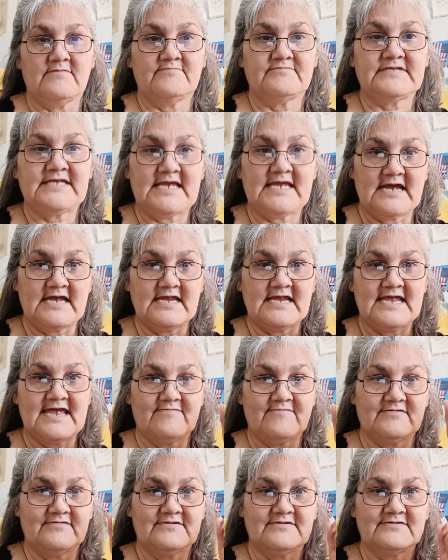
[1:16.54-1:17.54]
Yeah, I
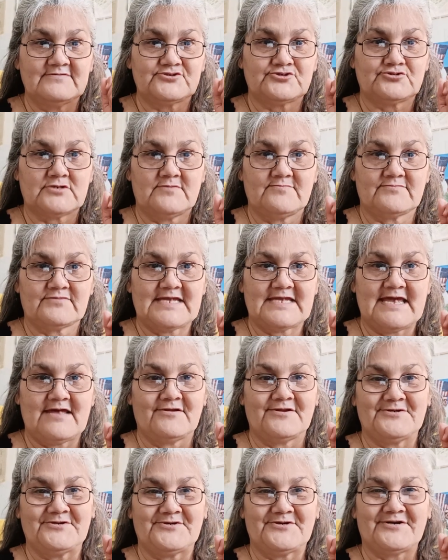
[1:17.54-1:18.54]
have a Trump
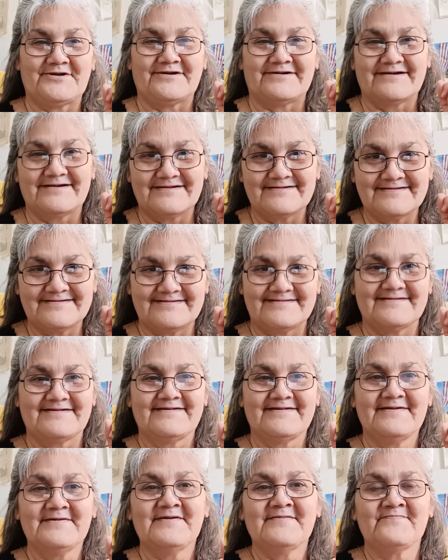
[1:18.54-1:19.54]
calendar.
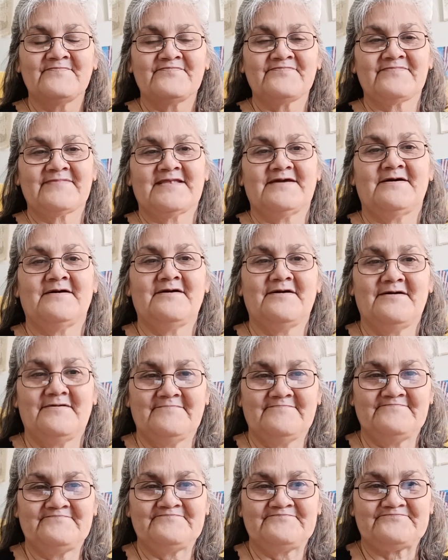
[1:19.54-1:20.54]

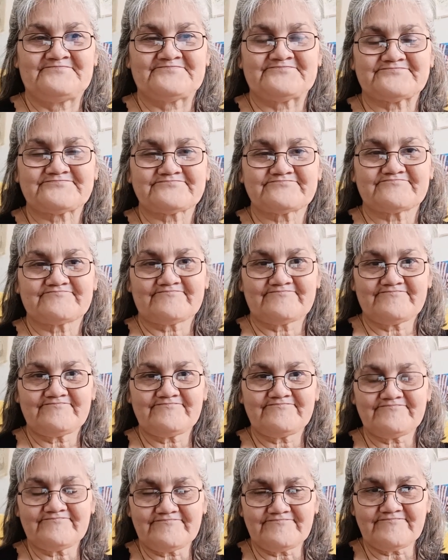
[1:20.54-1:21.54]
um,
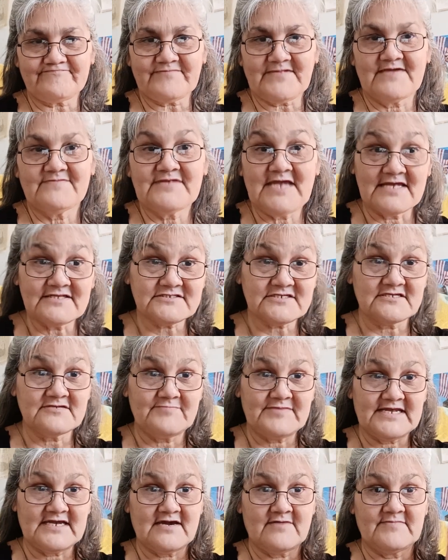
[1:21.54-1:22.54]
that's going to
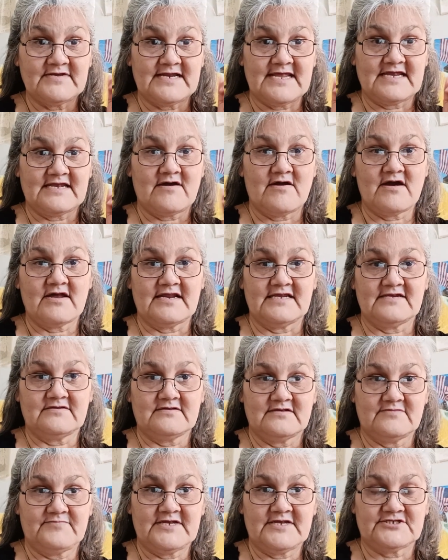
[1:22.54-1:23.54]
become an iconic
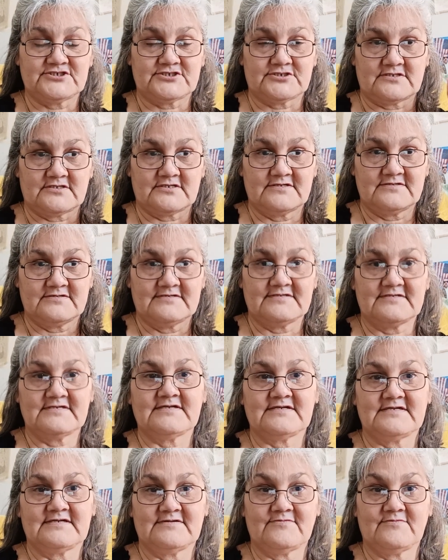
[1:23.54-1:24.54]
picture.
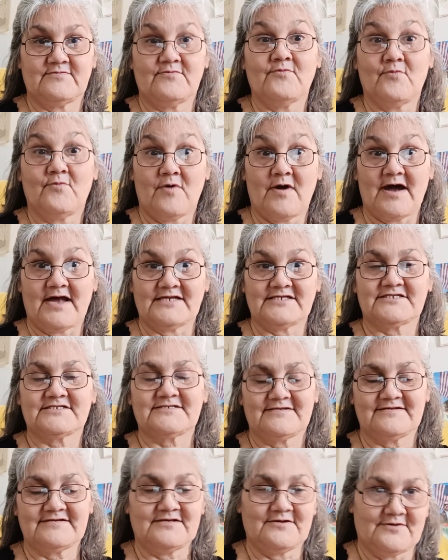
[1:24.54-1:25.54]
Watch.
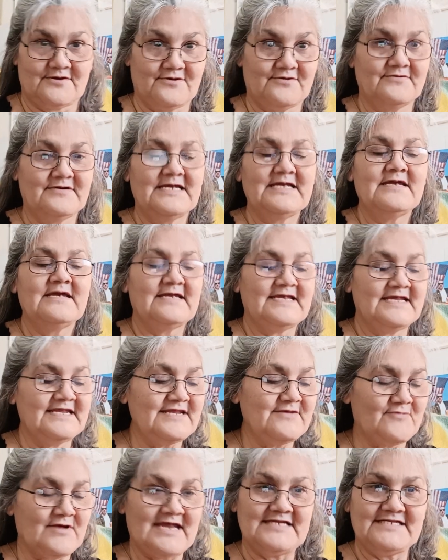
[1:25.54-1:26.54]

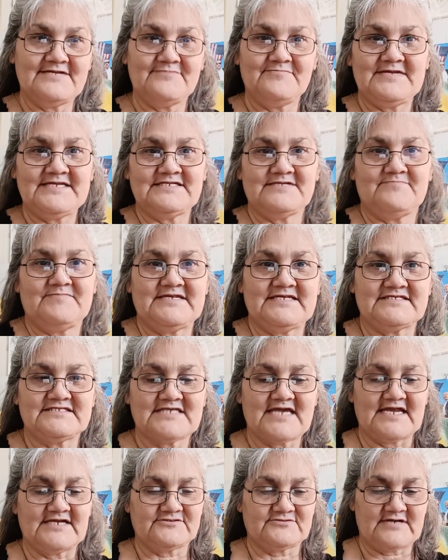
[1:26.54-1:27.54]
Anyway, I didn't mean to be
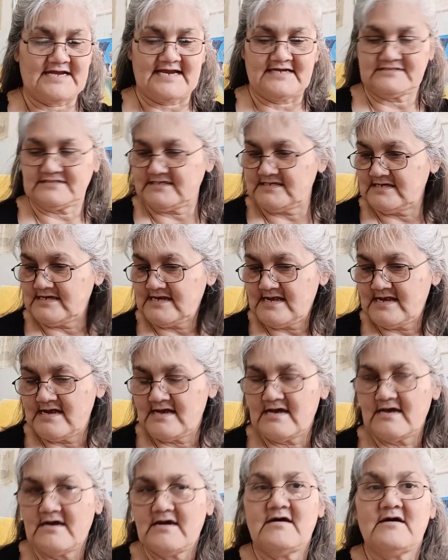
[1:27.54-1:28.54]
sidetracked.
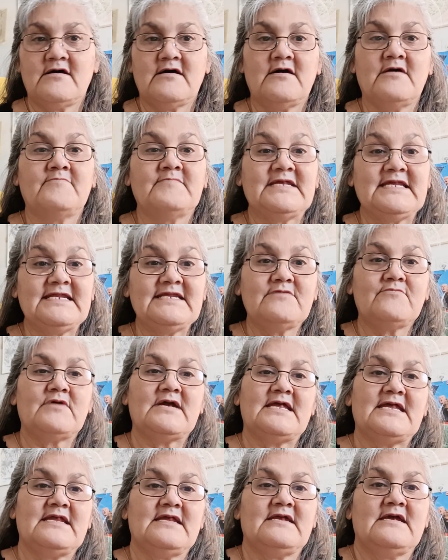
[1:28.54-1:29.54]

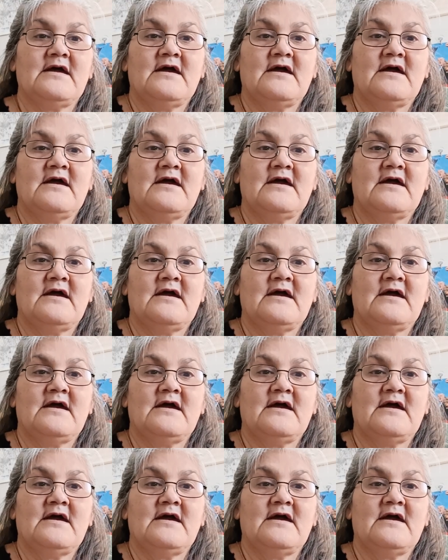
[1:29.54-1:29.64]
Anyway,